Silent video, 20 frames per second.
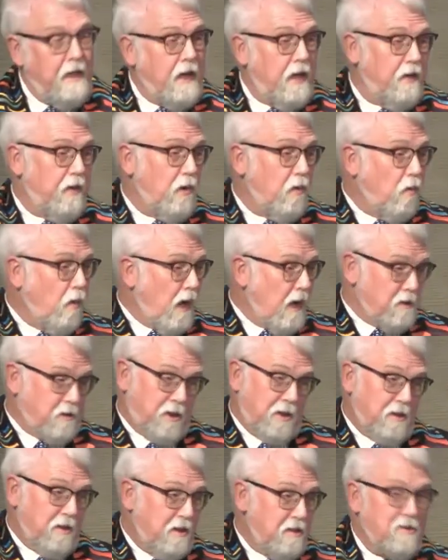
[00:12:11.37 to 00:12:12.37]
and they're
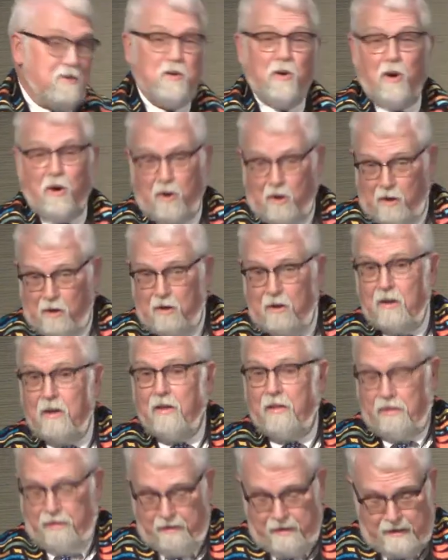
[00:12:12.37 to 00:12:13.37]
watching us
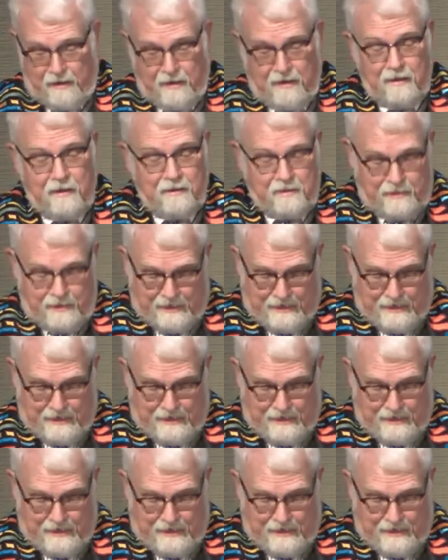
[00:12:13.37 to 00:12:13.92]
all the